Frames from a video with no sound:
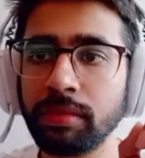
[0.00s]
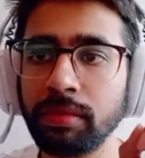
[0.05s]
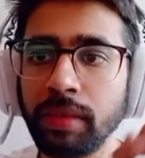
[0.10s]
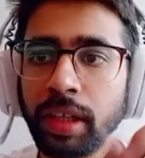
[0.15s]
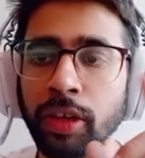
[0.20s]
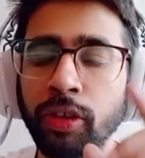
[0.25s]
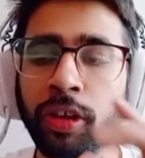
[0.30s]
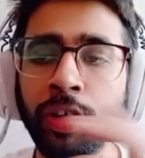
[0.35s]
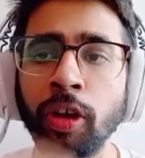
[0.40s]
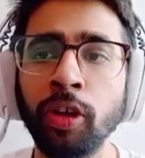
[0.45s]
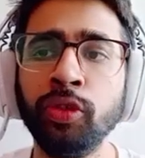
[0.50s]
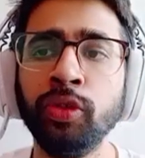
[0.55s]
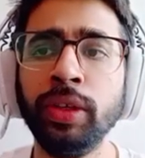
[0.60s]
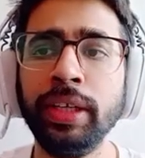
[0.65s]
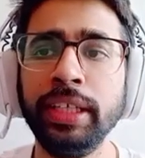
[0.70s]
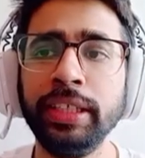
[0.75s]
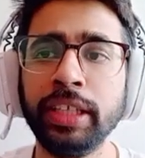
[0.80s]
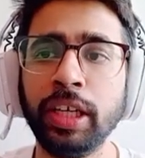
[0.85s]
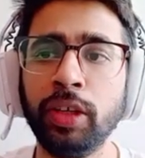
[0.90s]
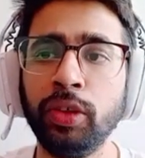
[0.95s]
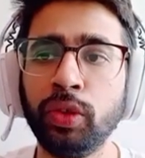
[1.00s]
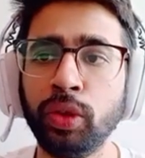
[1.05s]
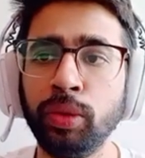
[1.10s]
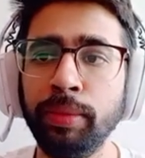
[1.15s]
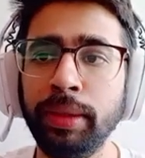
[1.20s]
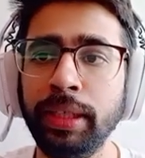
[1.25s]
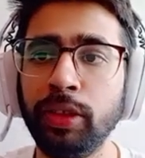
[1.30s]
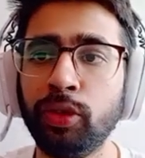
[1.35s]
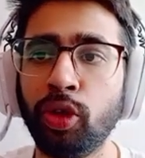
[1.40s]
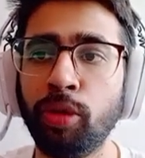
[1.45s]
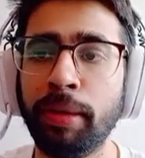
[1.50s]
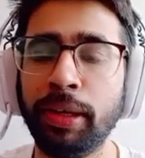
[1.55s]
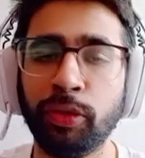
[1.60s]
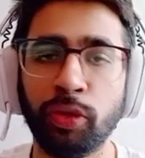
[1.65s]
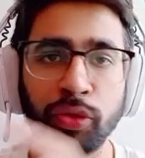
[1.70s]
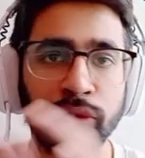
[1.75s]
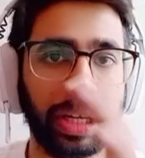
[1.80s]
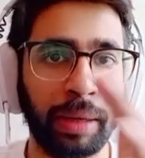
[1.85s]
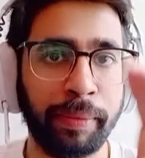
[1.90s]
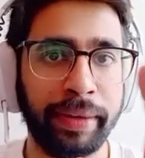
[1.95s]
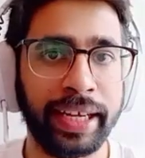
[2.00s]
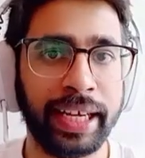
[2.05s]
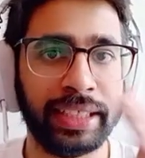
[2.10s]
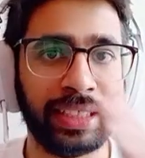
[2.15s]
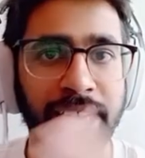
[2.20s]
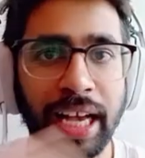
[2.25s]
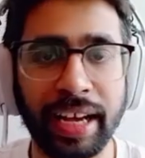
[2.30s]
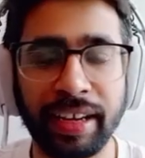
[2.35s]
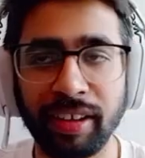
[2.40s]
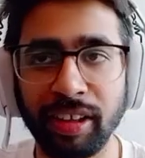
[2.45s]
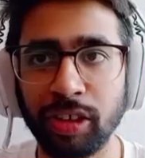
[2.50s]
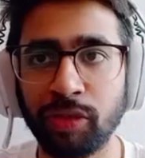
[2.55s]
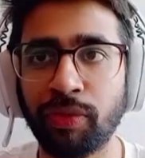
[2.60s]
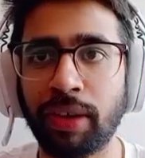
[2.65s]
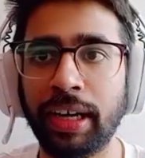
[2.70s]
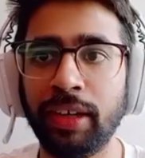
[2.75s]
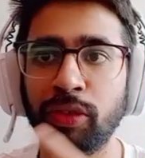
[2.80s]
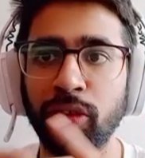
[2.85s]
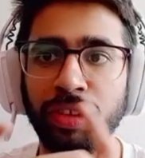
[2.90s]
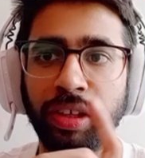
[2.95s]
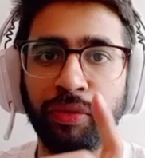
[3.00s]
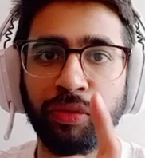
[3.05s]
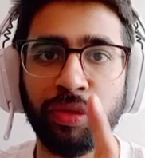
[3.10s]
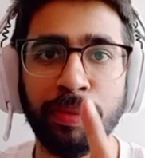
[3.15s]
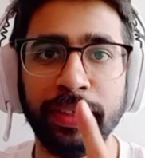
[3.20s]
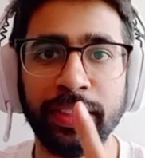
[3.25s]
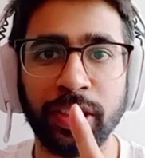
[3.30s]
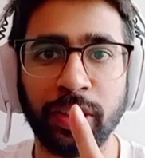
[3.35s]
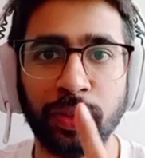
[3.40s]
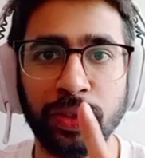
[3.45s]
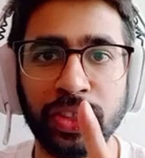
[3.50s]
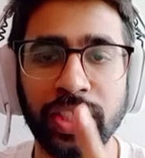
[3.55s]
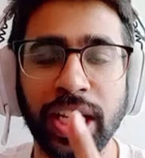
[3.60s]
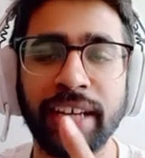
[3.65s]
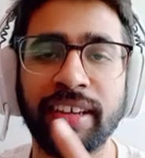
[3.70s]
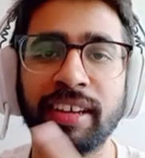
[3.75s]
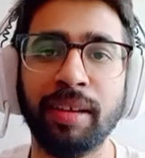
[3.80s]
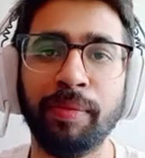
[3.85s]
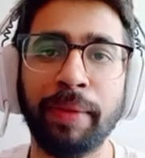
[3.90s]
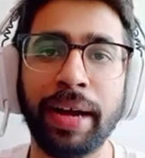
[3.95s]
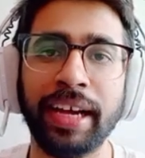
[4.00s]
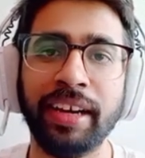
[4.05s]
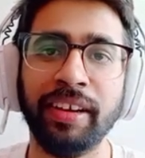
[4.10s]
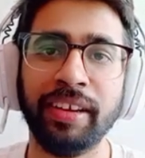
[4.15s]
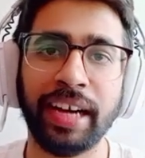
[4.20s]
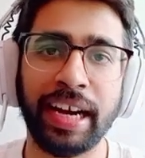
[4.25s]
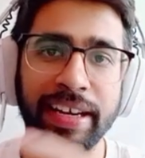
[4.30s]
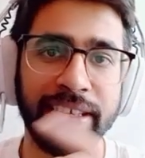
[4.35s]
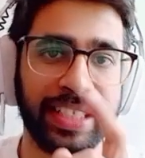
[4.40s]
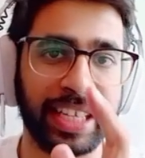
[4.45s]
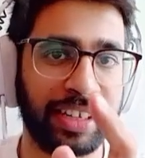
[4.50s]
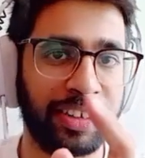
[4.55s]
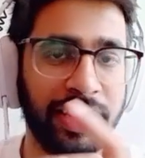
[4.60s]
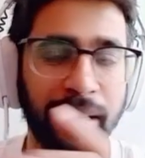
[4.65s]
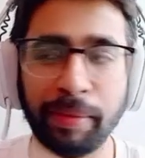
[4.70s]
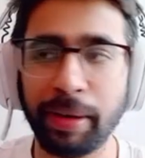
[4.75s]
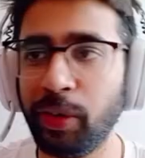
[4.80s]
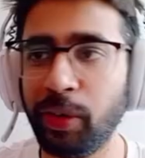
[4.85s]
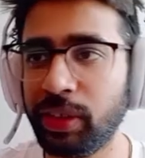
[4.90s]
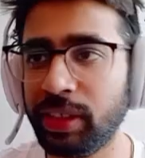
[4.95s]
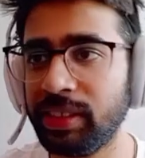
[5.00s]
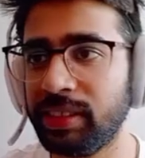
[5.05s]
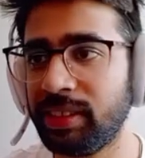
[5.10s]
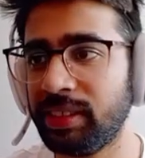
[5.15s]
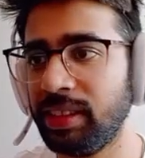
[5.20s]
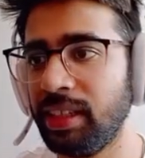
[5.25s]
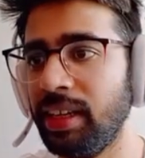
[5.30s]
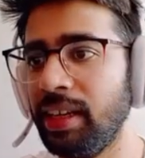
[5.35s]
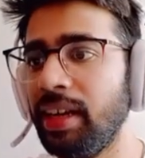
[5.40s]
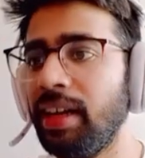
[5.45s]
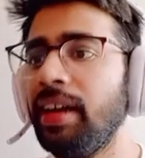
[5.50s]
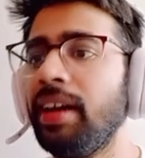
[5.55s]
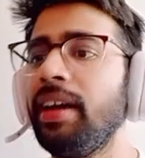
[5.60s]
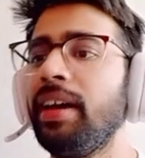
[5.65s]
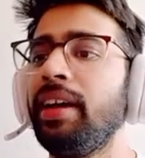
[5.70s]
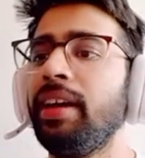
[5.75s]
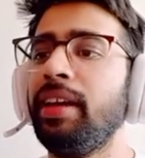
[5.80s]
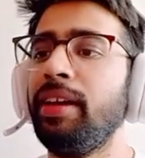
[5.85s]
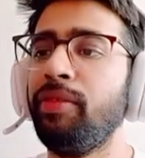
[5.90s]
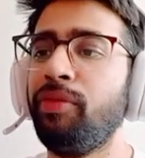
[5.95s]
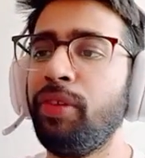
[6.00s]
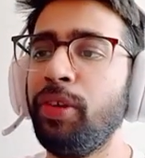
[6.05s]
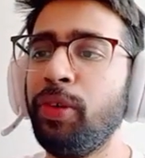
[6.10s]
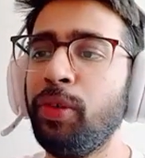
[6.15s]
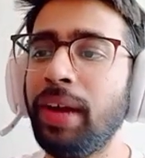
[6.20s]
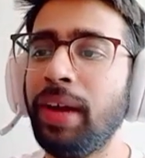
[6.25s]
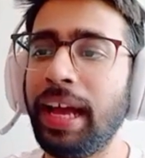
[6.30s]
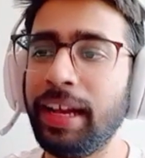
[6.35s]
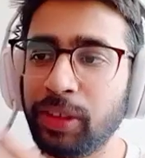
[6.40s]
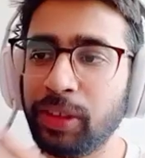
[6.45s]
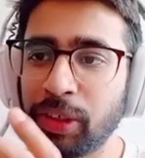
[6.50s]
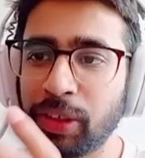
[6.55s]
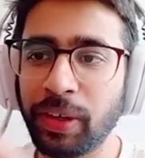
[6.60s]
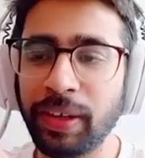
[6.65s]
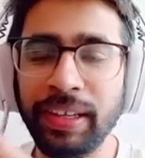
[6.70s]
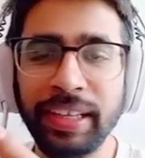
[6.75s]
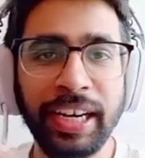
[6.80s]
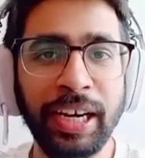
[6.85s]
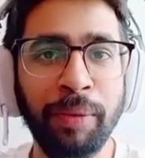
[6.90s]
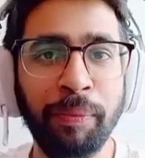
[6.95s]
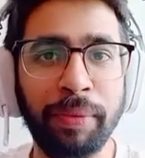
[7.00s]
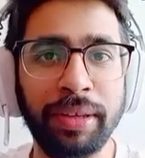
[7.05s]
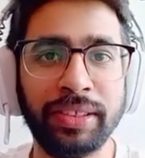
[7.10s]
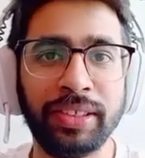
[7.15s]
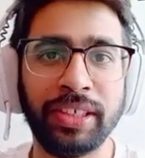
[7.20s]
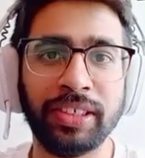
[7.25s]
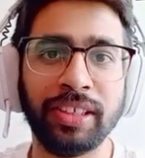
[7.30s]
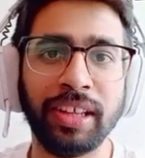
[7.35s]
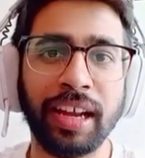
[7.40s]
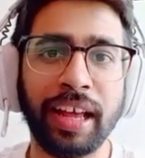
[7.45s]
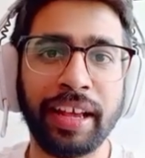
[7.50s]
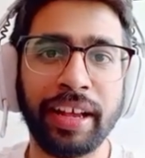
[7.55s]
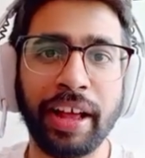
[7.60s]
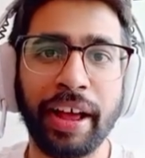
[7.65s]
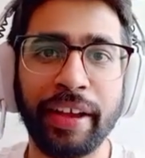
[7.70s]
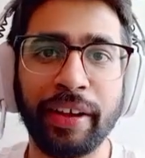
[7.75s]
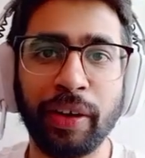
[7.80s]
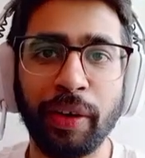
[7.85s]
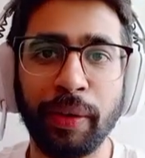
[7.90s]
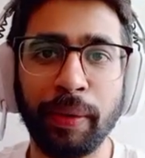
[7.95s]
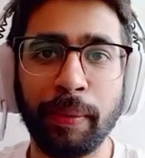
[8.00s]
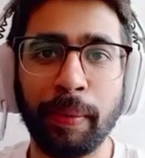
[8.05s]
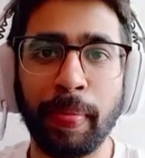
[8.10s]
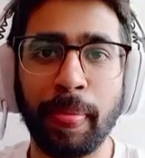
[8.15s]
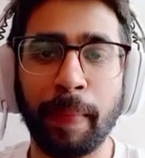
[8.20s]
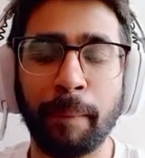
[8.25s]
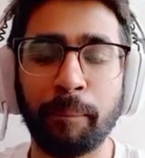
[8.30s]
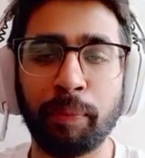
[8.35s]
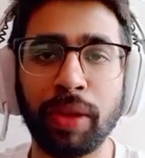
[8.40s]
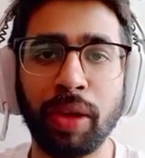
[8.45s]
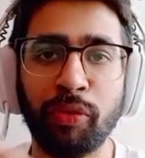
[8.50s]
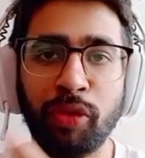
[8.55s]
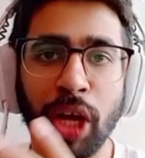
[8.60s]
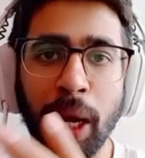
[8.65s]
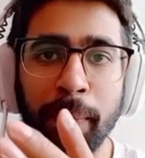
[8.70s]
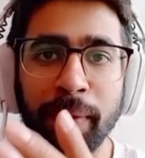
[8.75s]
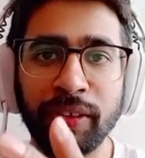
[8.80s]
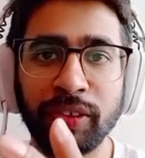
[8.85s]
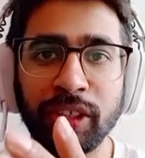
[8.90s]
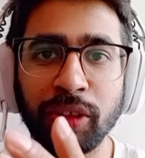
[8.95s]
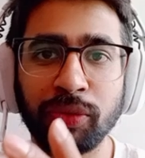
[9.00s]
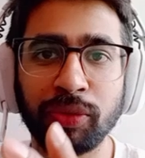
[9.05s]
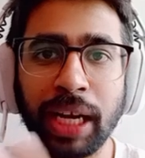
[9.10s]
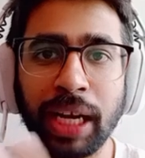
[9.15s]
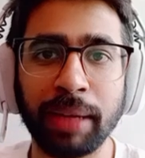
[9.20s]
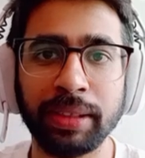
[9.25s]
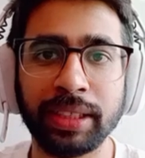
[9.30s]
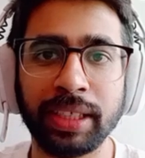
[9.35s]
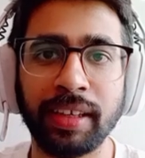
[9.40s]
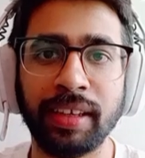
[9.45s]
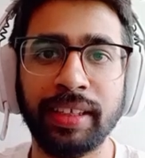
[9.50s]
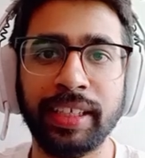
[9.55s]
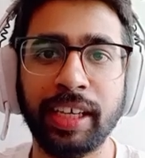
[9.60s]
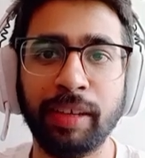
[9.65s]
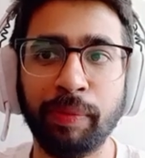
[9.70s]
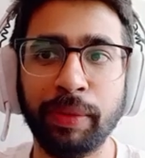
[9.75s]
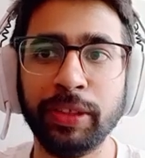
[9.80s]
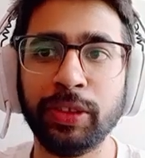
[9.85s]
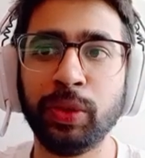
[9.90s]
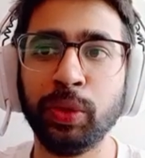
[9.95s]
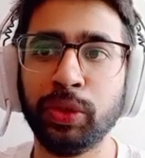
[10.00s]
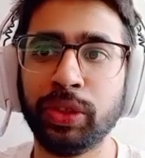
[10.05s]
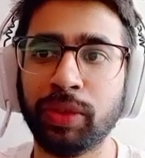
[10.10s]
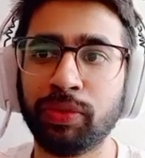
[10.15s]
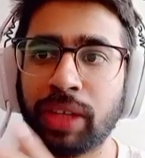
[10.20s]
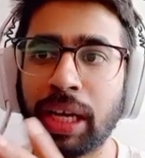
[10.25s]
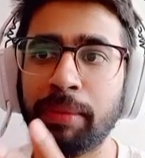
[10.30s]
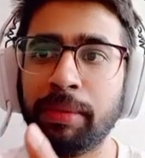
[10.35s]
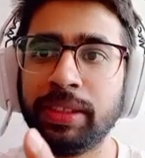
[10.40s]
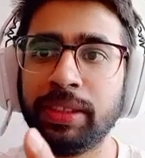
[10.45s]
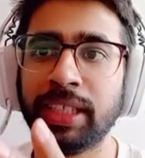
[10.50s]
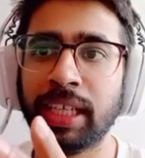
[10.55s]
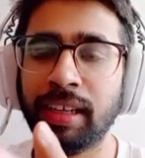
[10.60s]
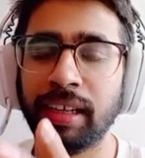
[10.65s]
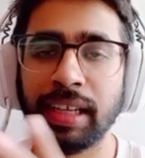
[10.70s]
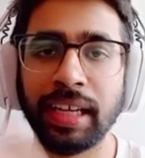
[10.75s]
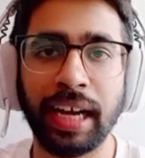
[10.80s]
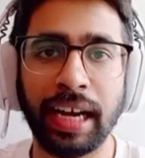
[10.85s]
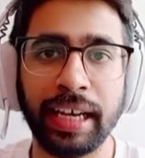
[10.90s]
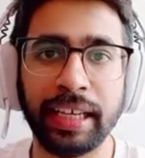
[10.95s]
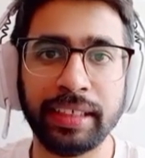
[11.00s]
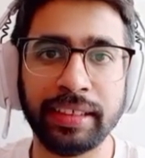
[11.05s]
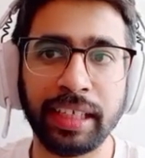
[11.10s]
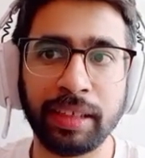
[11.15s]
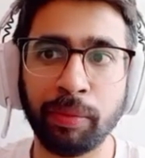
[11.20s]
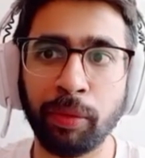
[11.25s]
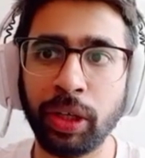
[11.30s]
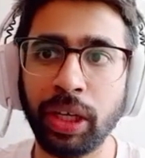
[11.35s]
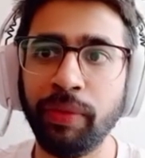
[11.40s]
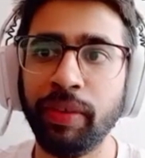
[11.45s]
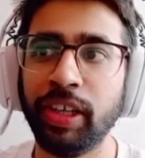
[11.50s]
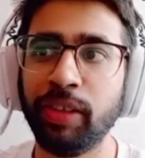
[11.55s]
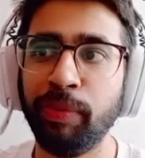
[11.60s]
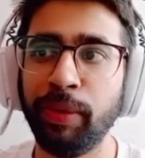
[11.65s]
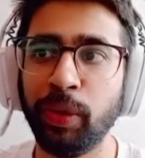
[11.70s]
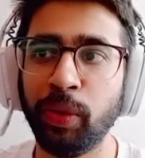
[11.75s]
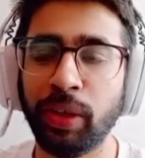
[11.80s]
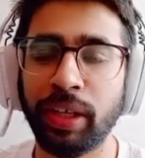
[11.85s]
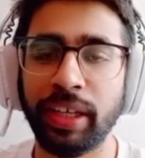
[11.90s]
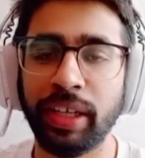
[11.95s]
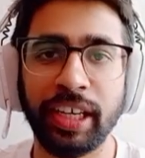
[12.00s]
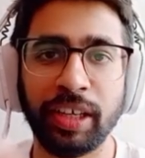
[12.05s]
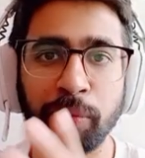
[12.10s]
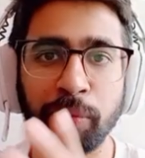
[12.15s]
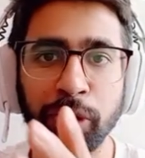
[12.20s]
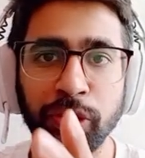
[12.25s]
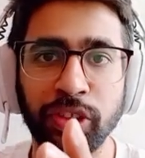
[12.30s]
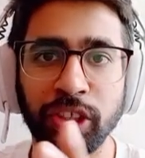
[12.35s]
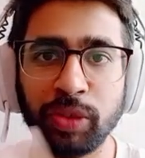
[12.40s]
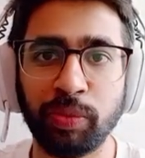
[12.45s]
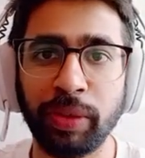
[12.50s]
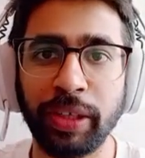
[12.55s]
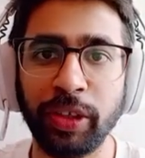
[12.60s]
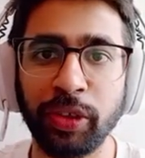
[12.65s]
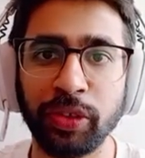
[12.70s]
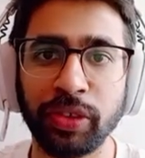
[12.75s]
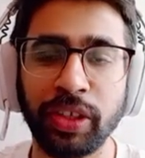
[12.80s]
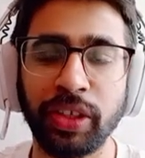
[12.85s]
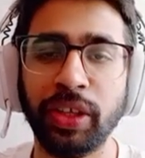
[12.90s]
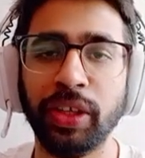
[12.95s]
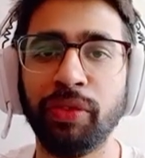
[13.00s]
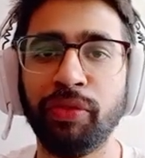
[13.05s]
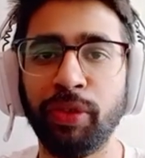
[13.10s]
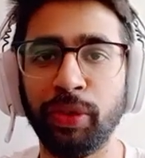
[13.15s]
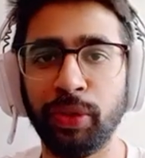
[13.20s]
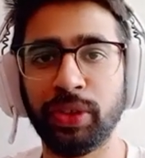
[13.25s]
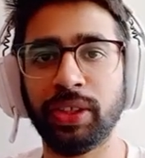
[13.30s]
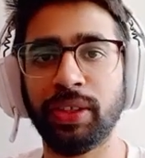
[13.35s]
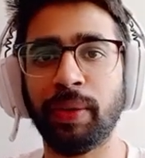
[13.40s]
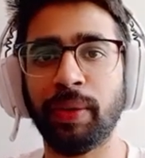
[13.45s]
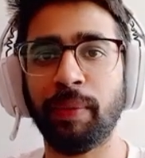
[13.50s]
You can also reach out to me through my social media channels. Find those information on channel banner and channel about us. If you like the content, please hit the like icon. If you haven't subscribed the channel yet, please do subscribe the channel, guys. That motivates me to create more such videos in near future.